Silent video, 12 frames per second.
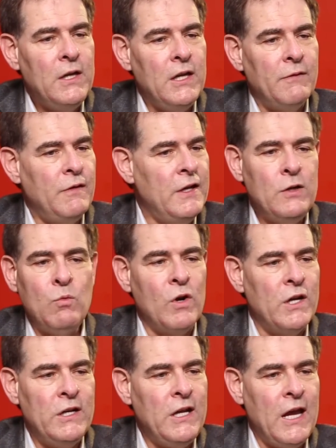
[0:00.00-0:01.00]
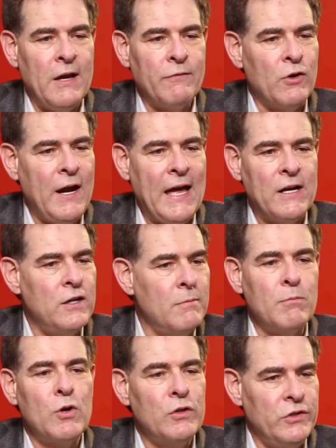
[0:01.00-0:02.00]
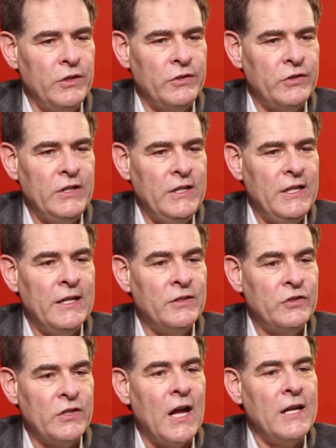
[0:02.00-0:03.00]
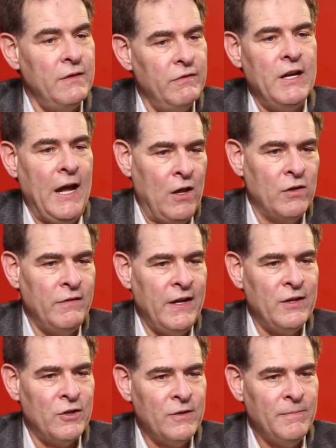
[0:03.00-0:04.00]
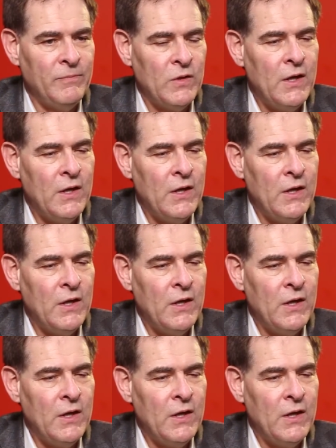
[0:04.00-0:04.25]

if anyone ever had an emergency inside of an elevator,